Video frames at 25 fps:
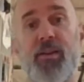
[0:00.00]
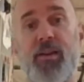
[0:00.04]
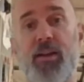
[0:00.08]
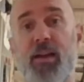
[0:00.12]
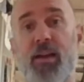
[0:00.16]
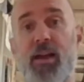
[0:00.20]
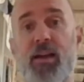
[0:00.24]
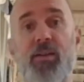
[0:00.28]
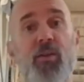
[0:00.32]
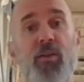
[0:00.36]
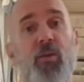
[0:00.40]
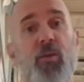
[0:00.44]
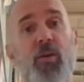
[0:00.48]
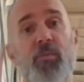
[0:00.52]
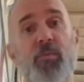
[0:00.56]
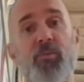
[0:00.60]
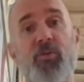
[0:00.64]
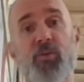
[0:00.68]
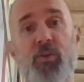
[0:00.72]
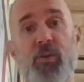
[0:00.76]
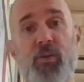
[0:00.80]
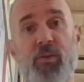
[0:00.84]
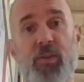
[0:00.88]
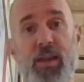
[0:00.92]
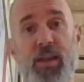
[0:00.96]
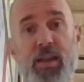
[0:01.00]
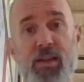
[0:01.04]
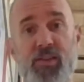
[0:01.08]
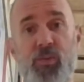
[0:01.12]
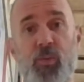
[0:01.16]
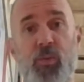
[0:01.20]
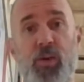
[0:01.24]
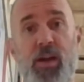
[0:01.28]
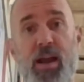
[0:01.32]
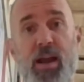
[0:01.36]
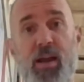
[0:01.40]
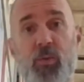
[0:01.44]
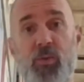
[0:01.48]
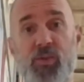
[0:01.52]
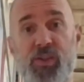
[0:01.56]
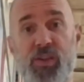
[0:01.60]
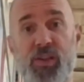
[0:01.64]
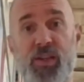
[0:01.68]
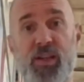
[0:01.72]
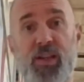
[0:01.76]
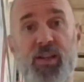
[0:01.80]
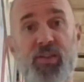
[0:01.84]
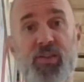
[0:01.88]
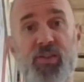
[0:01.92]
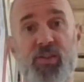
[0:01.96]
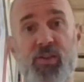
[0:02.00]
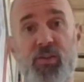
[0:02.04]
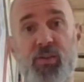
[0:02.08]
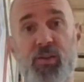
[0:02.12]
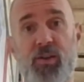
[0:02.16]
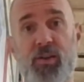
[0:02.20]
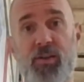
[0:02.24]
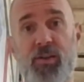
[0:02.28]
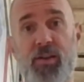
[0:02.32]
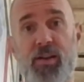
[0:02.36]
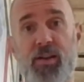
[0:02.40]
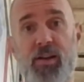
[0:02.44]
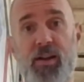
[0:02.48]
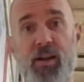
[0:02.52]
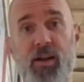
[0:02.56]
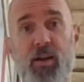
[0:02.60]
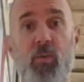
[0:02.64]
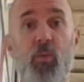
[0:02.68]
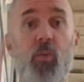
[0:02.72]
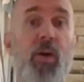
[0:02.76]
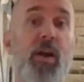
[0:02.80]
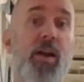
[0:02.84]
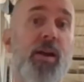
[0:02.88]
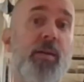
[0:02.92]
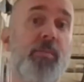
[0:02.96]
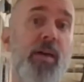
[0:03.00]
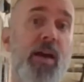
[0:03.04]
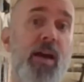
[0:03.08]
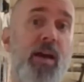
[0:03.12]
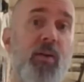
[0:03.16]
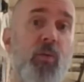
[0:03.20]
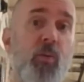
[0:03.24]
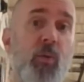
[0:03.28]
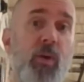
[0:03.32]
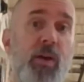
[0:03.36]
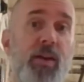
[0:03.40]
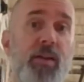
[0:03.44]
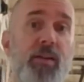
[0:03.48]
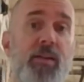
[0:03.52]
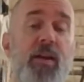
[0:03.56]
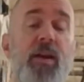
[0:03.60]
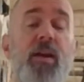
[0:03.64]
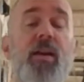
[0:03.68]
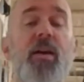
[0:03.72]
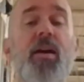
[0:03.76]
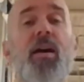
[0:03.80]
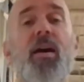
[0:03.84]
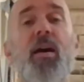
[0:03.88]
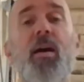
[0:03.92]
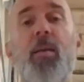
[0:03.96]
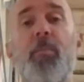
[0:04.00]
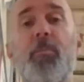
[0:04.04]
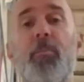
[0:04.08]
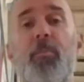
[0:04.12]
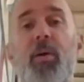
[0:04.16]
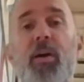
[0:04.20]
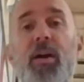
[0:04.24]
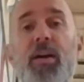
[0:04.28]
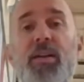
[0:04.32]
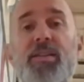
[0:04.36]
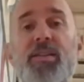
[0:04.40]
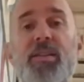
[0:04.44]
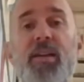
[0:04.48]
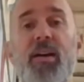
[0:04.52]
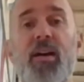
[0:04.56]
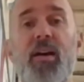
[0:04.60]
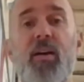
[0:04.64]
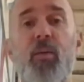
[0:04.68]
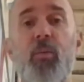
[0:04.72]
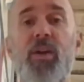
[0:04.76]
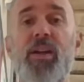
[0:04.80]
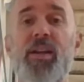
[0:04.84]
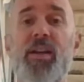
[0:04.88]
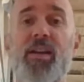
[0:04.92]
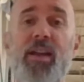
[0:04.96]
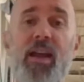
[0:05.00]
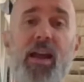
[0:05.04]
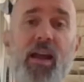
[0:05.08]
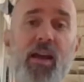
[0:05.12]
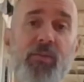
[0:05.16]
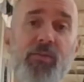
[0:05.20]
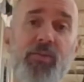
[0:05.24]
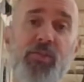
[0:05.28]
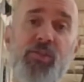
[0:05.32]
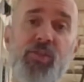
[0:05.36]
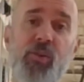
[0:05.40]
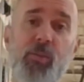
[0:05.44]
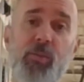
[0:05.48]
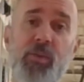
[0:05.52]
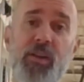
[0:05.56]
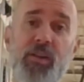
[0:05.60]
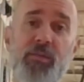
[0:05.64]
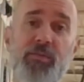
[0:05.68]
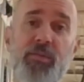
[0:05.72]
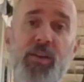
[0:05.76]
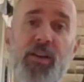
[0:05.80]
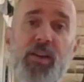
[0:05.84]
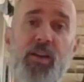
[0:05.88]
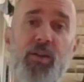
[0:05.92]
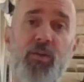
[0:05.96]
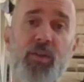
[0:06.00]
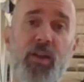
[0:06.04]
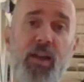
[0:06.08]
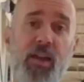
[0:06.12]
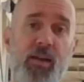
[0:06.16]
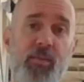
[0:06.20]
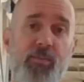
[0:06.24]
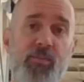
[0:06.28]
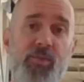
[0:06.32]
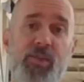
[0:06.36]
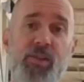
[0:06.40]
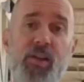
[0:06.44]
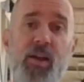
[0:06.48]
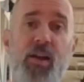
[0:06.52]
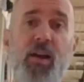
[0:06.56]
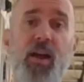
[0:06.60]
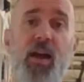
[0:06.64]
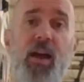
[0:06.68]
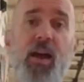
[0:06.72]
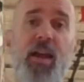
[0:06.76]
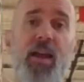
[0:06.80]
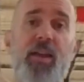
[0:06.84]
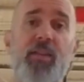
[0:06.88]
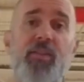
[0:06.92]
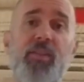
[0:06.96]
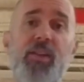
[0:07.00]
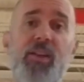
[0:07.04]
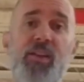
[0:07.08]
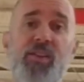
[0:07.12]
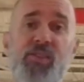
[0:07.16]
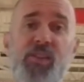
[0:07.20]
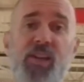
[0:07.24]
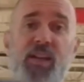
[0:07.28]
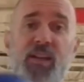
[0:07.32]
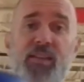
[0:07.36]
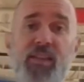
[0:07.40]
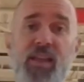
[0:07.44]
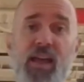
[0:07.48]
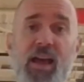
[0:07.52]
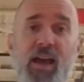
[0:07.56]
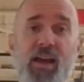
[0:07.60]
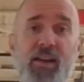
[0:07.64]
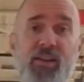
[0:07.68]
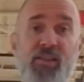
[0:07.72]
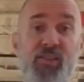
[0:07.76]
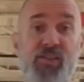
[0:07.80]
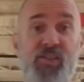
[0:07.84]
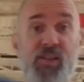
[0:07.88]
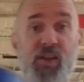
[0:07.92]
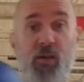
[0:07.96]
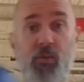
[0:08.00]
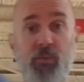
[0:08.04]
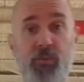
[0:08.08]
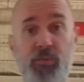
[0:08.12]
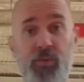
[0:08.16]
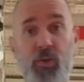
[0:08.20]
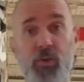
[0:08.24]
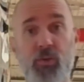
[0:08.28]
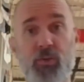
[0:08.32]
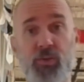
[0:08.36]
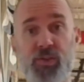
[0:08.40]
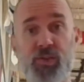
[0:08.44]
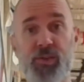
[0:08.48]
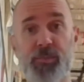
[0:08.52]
I know I'm doing that's when I was a kid story right now, way back when. But we didn't have so many video games and things like that and cell phones.